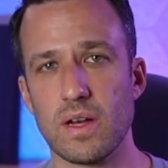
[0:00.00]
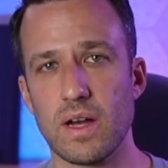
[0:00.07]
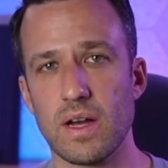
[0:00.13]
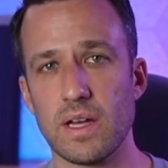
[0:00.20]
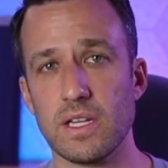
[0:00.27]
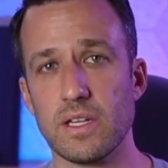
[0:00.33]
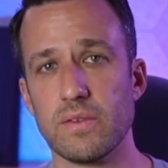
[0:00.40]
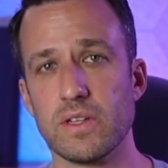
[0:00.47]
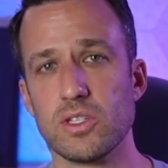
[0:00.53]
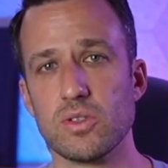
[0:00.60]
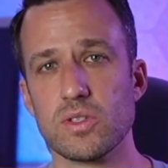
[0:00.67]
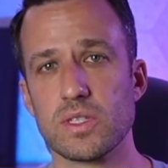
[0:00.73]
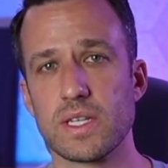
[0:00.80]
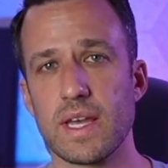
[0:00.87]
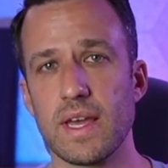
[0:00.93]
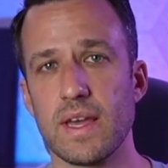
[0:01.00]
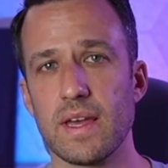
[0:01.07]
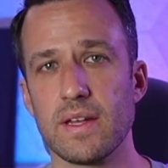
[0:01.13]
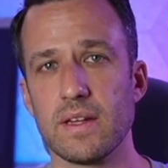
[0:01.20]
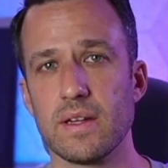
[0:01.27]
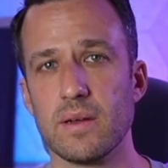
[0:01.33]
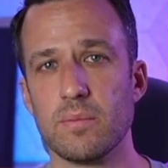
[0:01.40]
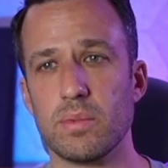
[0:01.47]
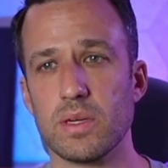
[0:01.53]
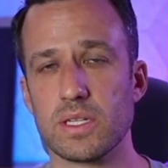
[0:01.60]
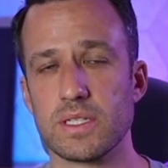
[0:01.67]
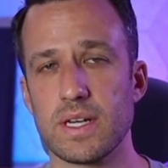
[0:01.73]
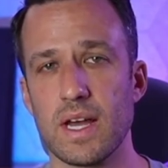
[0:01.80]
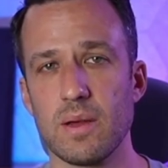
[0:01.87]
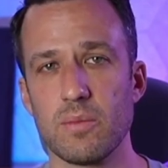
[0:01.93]
individuals can
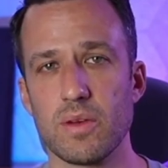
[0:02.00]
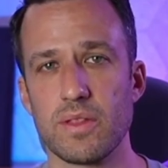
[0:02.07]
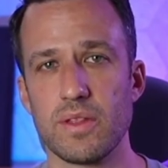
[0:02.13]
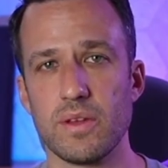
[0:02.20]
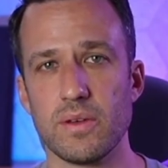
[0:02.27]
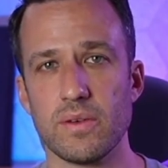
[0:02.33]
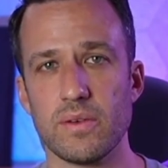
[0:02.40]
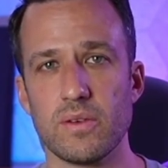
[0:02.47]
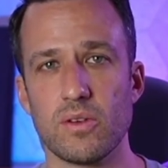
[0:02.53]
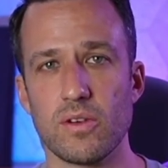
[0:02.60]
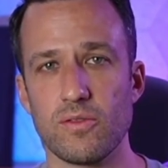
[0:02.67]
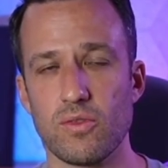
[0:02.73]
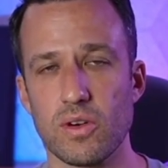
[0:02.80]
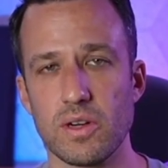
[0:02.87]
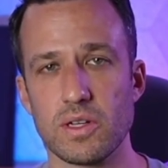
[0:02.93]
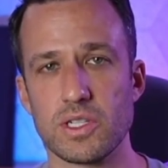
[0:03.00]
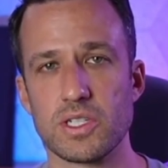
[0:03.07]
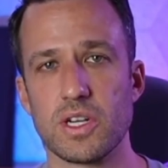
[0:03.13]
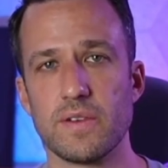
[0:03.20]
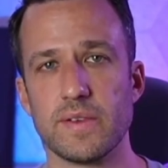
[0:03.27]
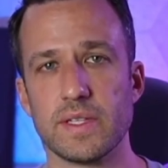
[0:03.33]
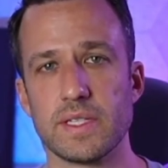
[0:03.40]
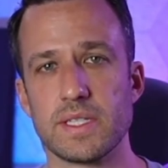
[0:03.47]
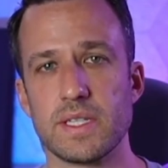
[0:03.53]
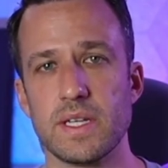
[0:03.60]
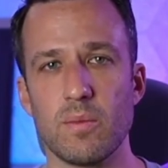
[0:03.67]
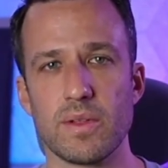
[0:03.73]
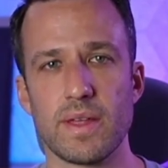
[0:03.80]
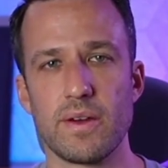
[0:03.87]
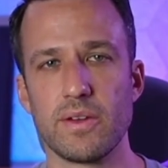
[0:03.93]
book time with you or for your service
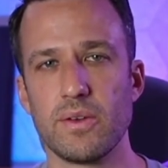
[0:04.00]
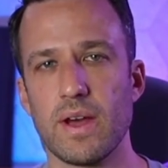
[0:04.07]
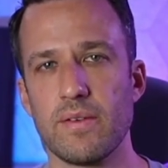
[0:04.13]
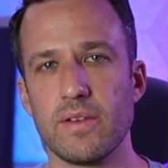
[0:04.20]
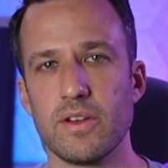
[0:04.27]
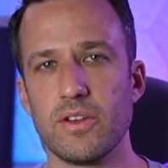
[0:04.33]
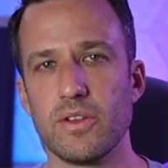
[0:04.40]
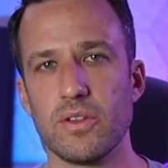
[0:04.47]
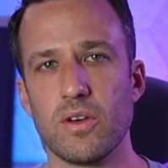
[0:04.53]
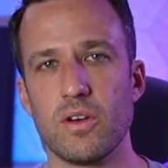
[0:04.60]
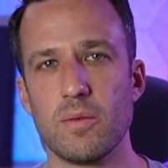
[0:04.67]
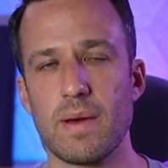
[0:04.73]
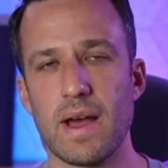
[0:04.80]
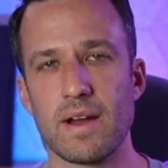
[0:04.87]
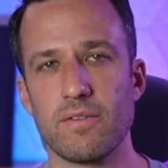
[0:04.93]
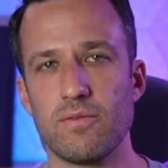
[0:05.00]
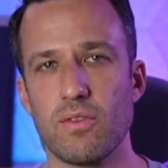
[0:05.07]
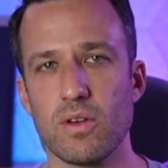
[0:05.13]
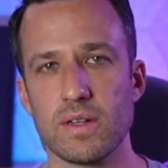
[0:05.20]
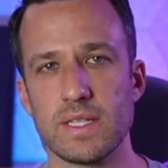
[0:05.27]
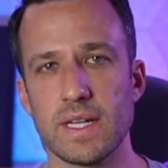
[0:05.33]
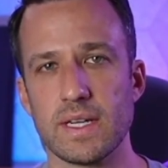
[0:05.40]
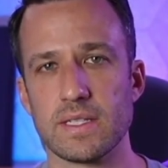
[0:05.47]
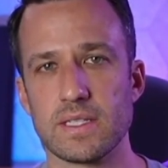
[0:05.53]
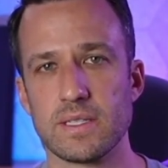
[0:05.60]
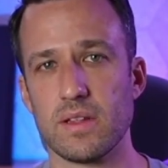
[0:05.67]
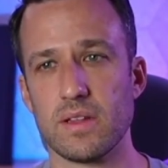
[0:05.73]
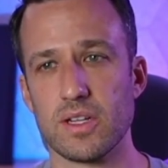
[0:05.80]
without you having to do the whole back and forth dance.